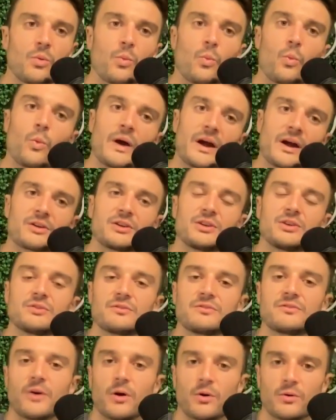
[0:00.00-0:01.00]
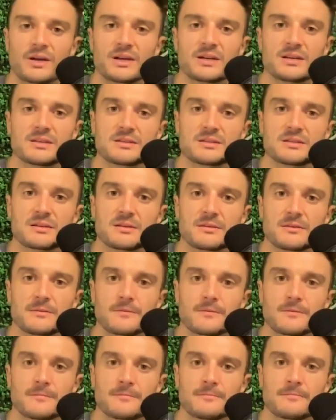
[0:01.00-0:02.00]
where you focus
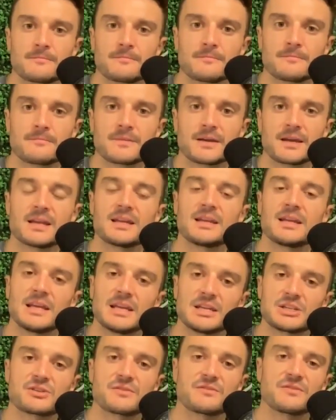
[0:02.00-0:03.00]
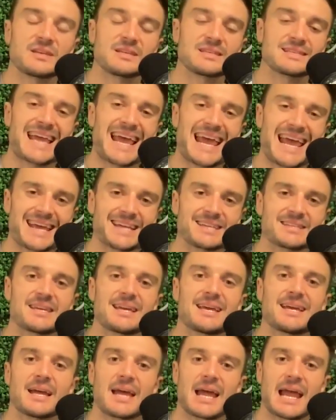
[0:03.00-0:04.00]
in each of these
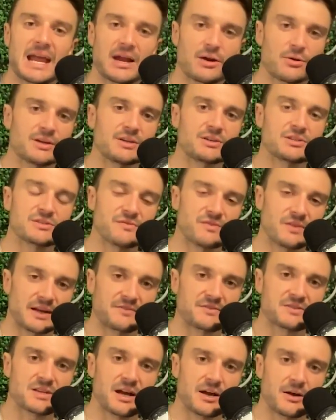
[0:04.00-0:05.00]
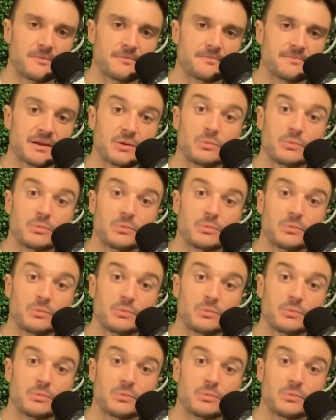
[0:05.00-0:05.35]
8 areas of lifestyle.